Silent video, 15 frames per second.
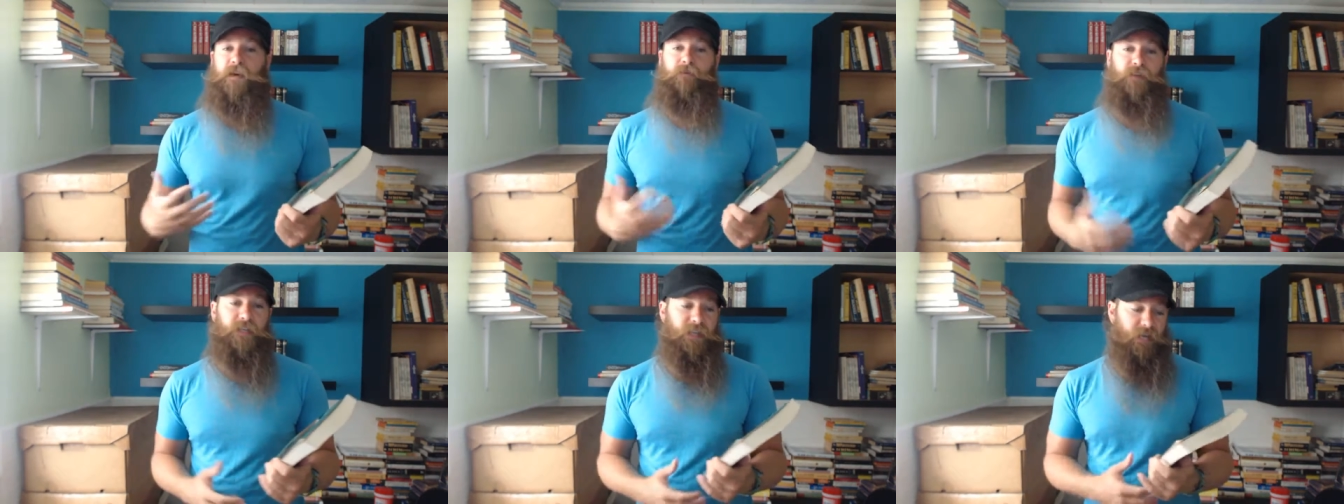
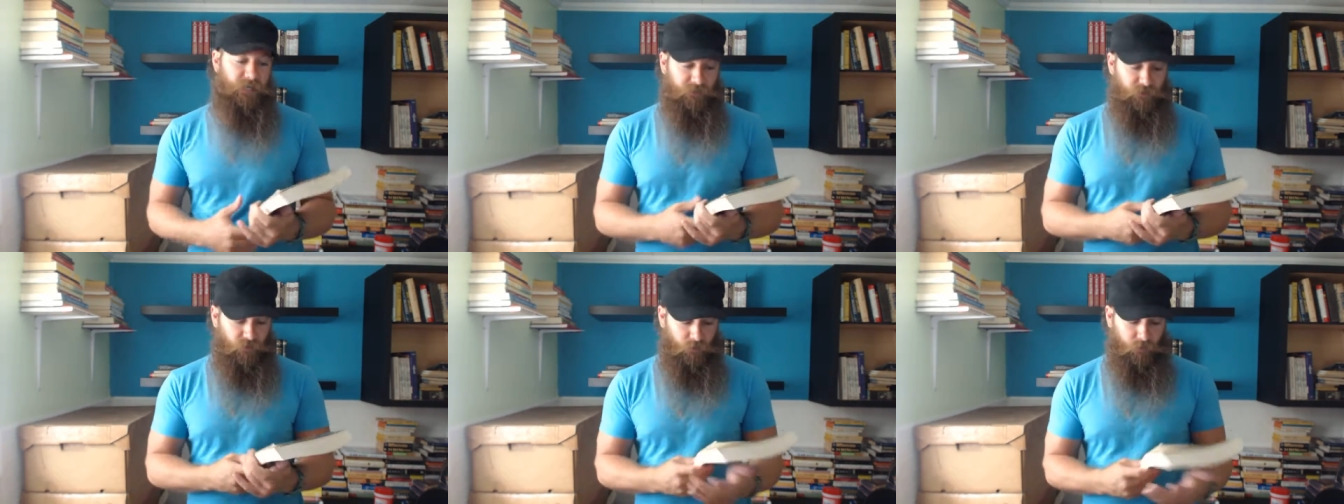every
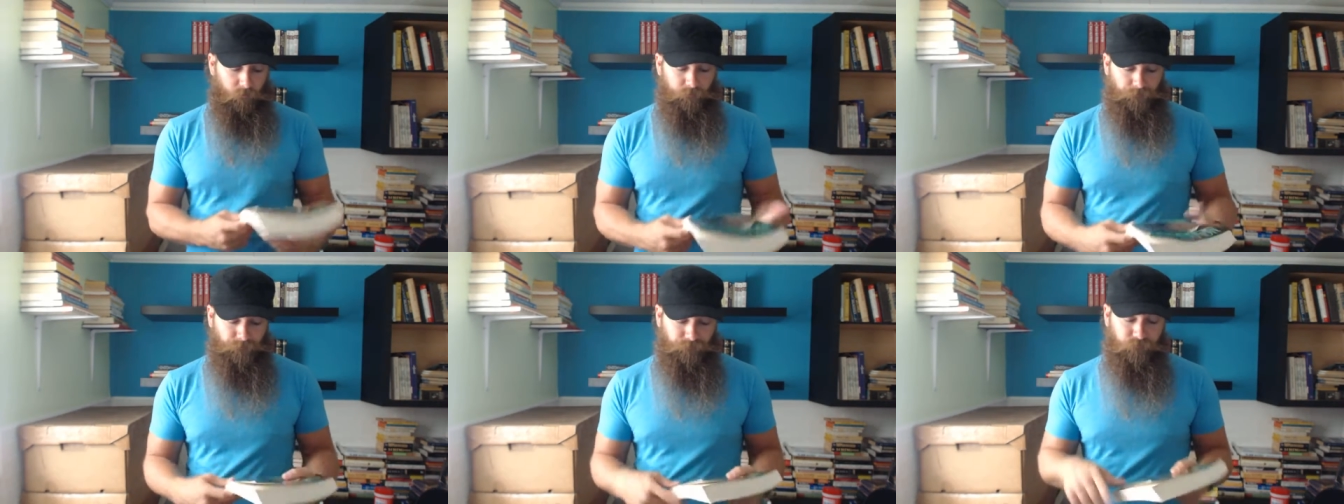day.
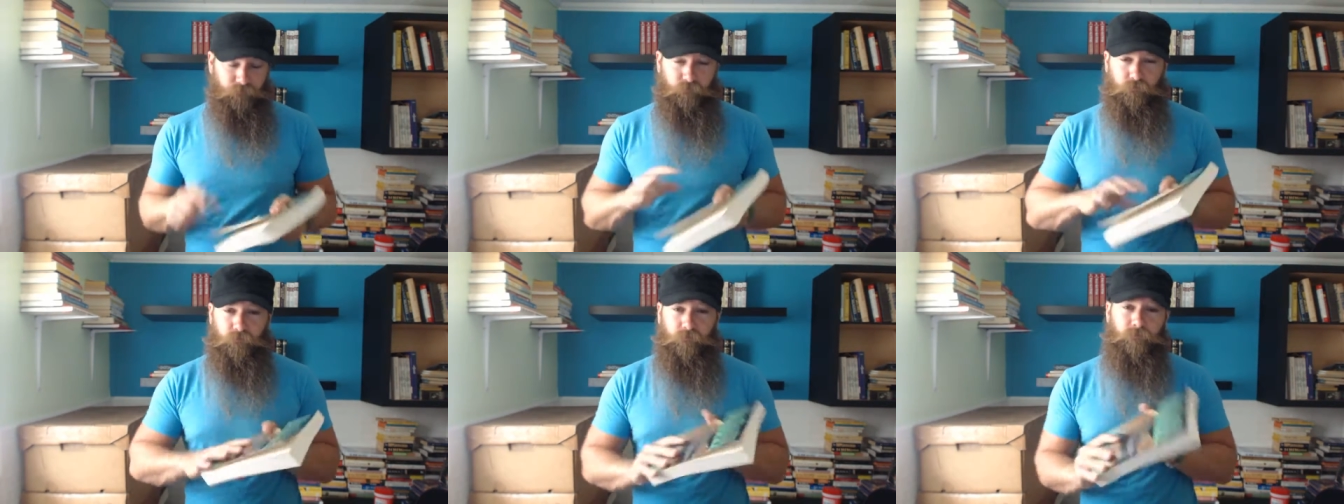So
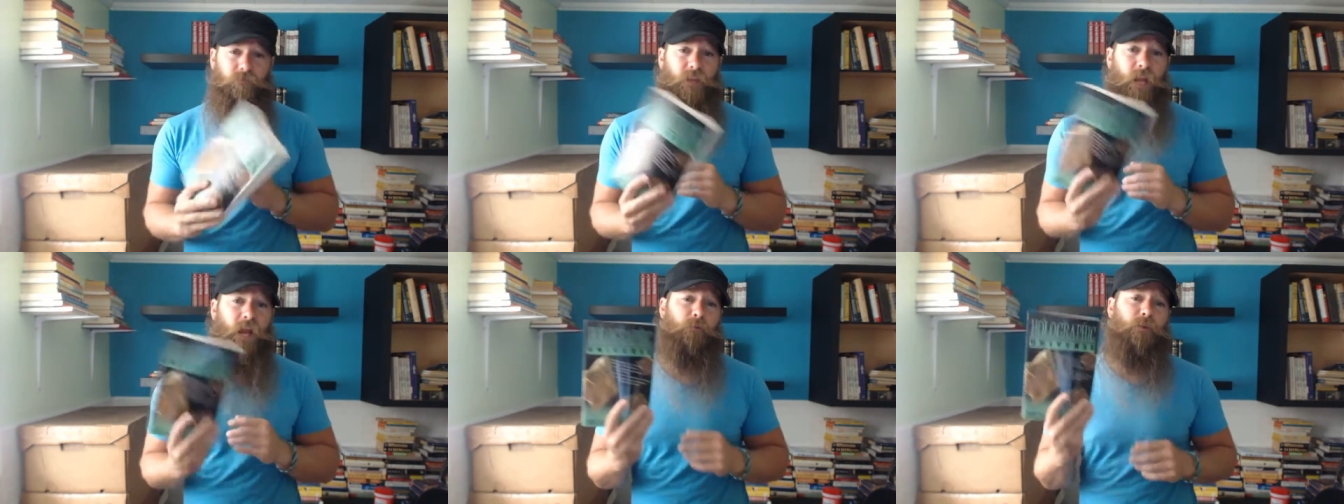
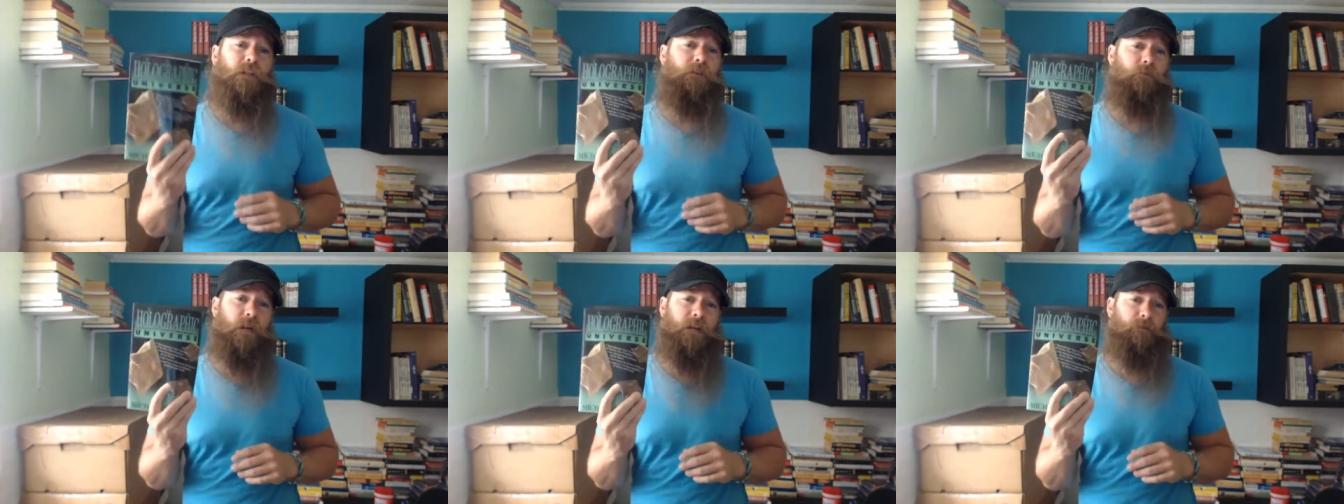I
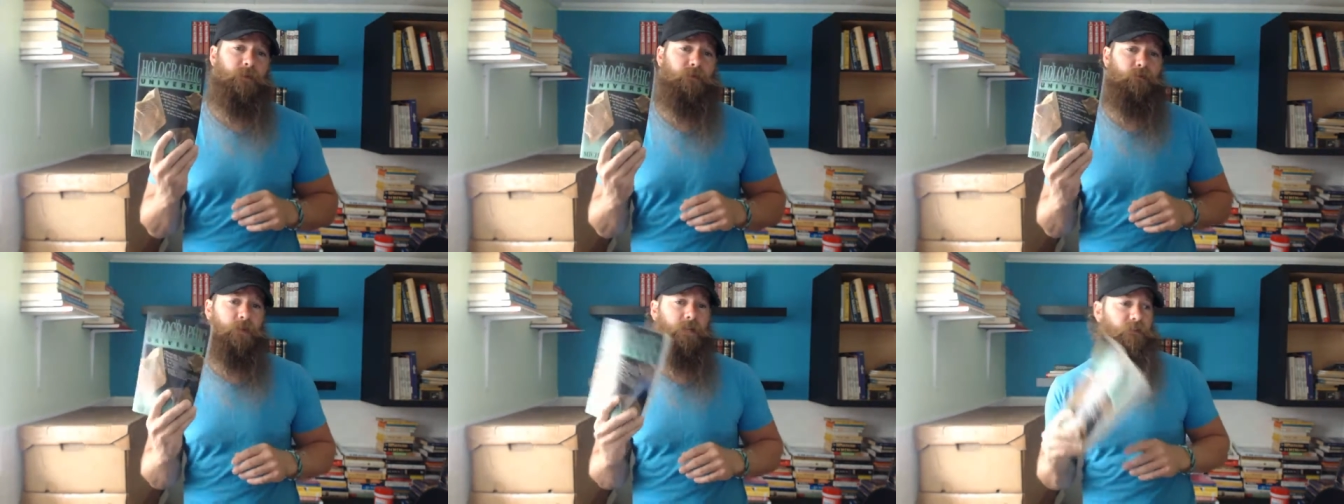really
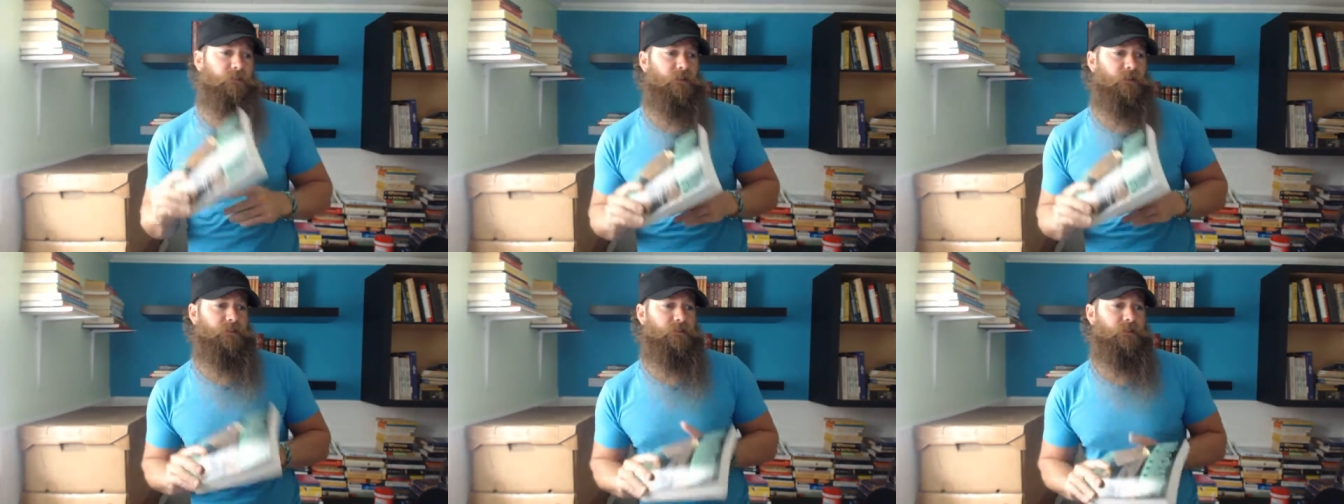recommend reading
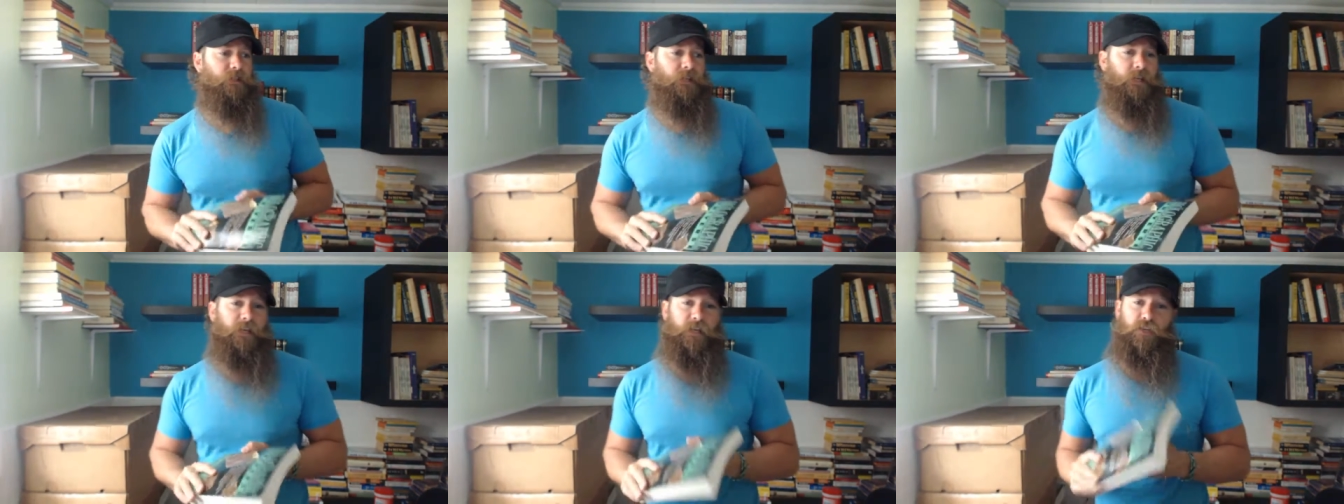this,
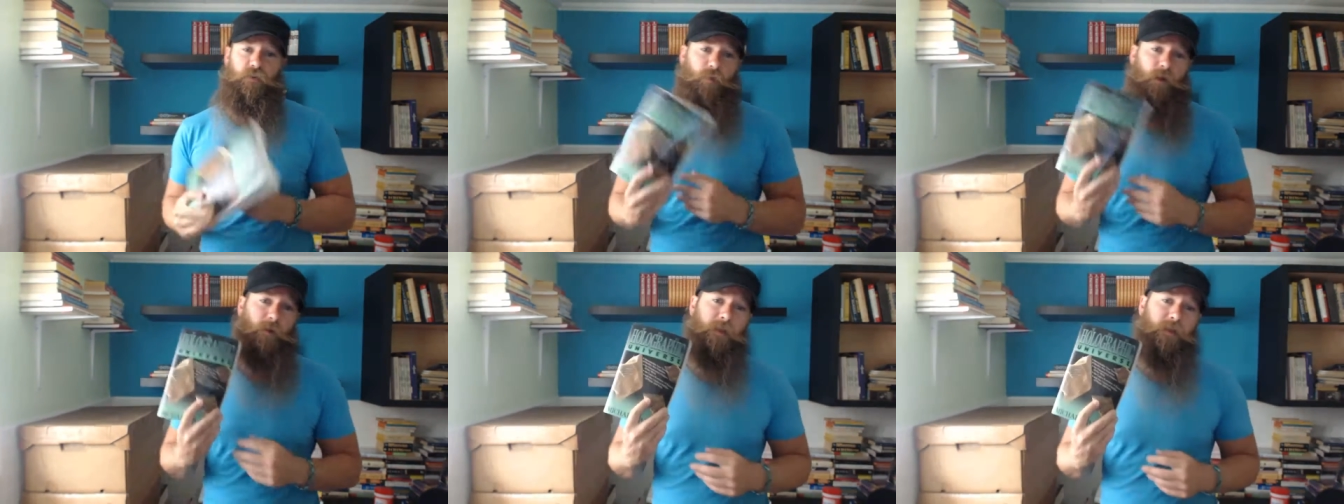and
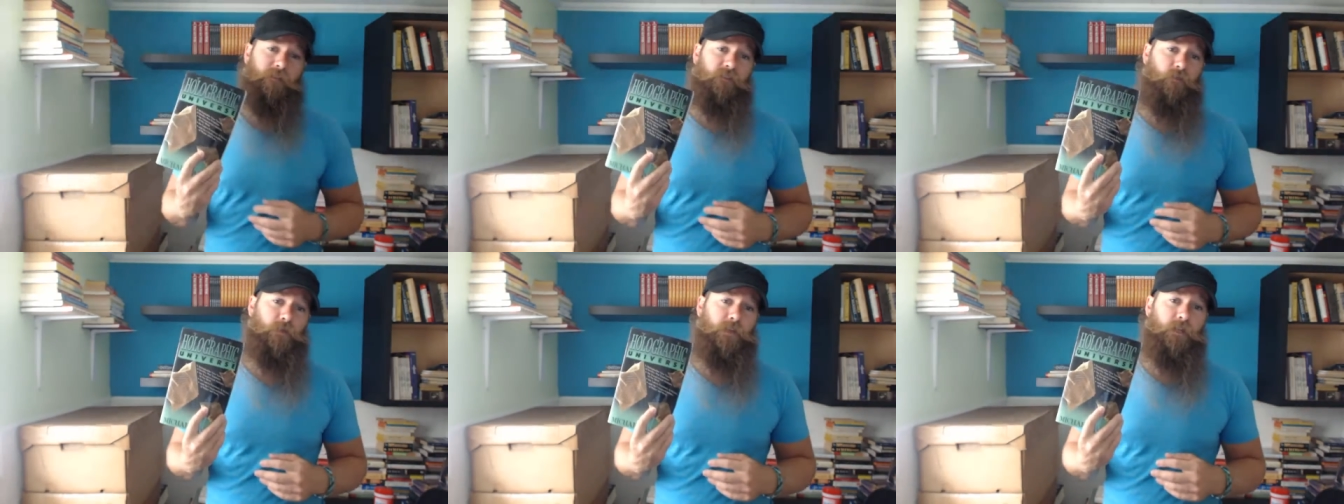you'll probably have
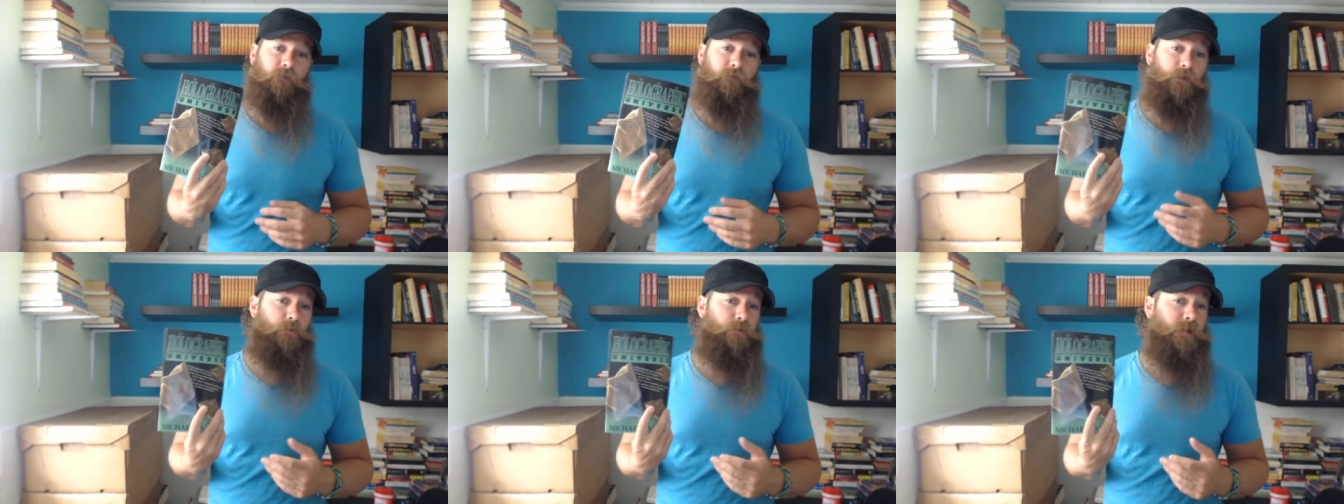to read it
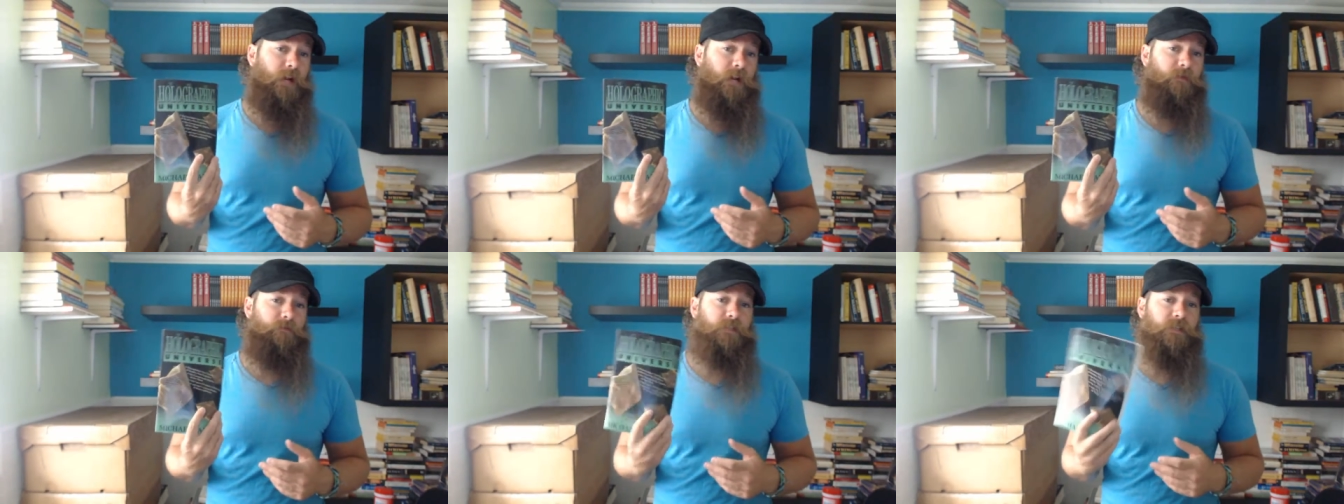a few
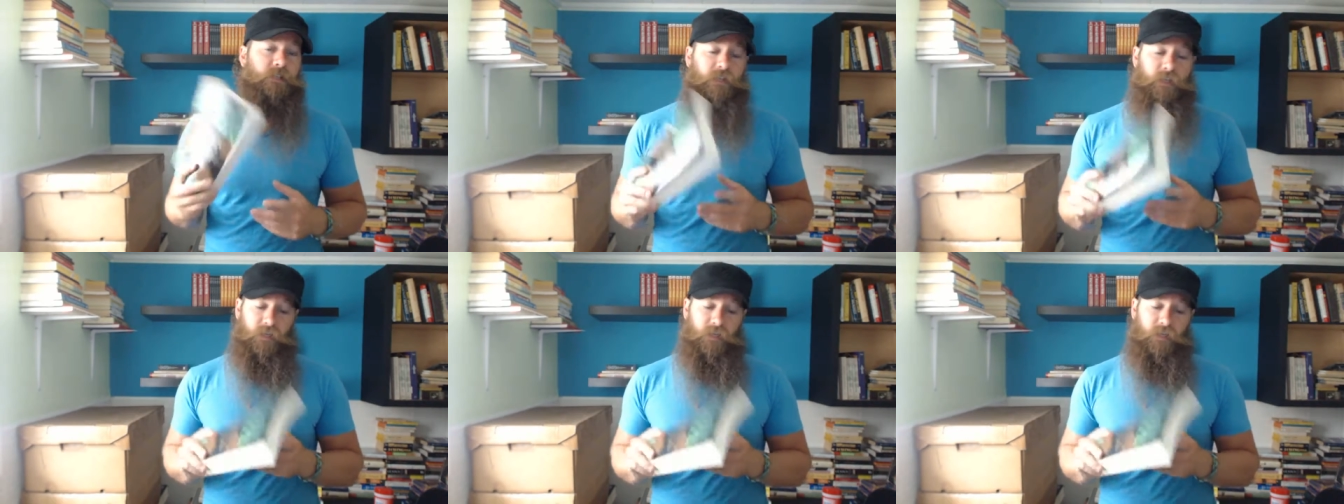times.